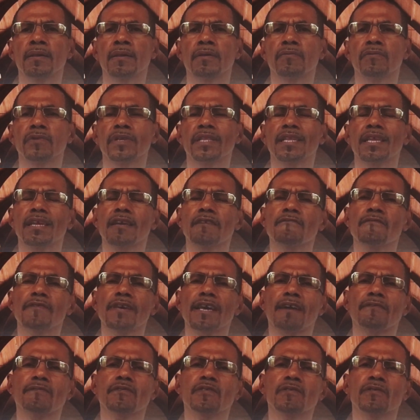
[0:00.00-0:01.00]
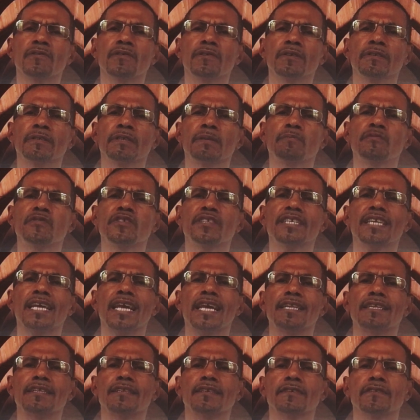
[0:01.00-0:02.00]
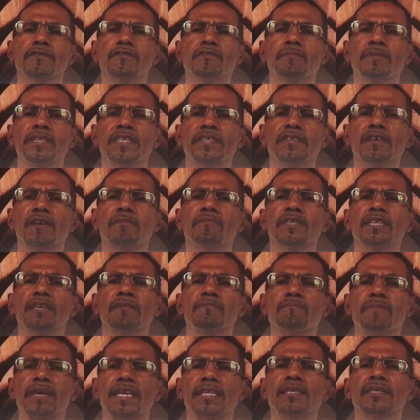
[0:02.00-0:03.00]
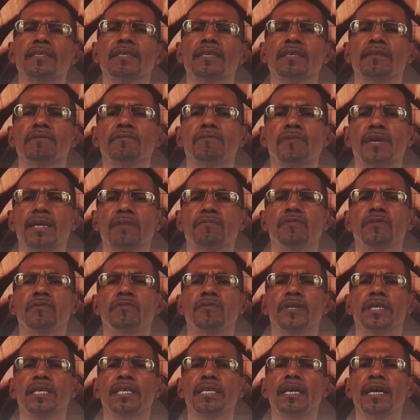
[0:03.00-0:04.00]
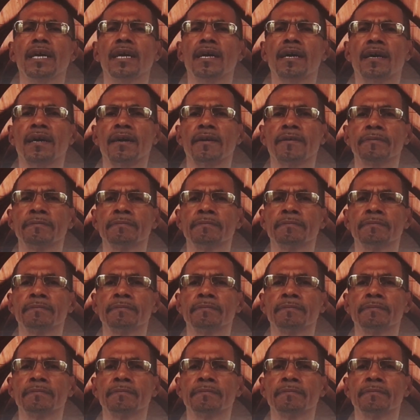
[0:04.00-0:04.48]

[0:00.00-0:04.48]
We think we have to pretend to be something better than what we really are.